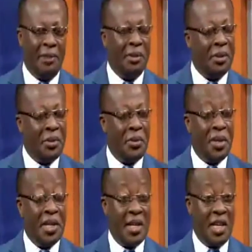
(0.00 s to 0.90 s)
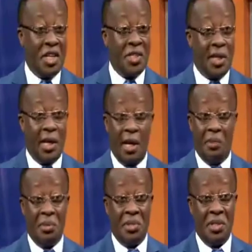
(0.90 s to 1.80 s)
me during the Easter. I
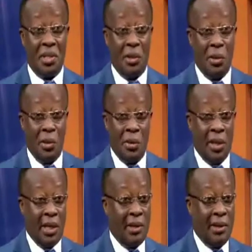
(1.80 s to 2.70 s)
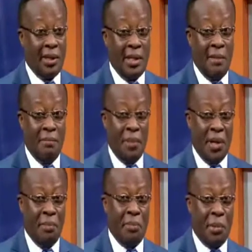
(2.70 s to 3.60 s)
wasn't alone. They honored
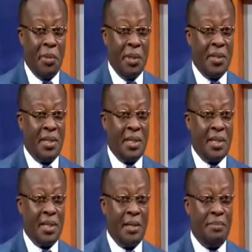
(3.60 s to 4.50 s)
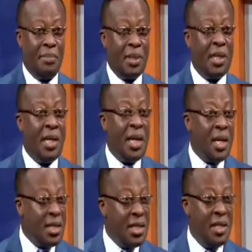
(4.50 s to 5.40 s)
many prominent citizens. But
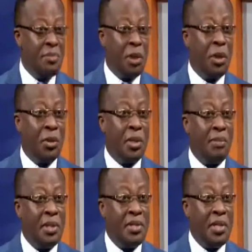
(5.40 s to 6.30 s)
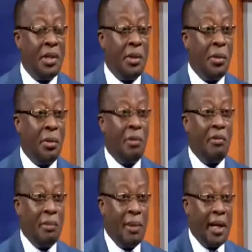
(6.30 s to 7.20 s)
it isn't because I'm the CEO of
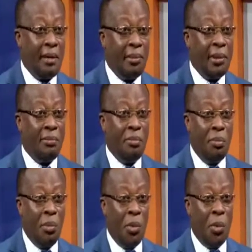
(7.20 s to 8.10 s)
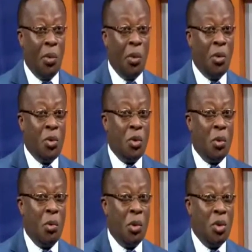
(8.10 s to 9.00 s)
a bank, but more
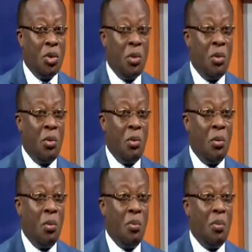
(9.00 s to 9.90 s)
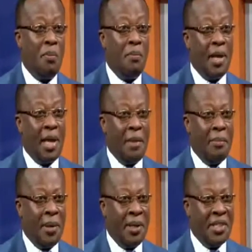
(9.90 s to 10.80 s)
towards
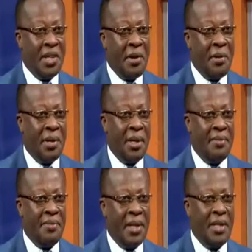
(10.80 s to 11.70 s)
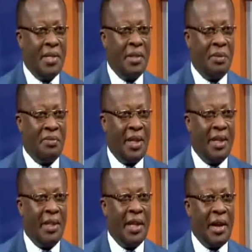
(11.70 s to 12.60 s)
humanitarian things that we've done
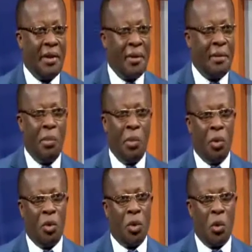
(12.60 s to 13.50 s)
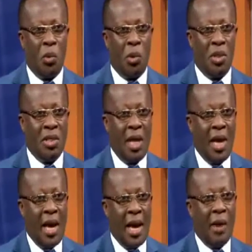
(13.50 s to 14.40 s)
in the area, more towards
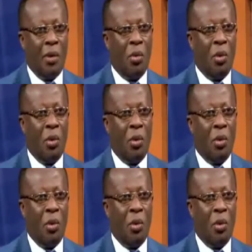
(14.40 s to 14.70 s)
how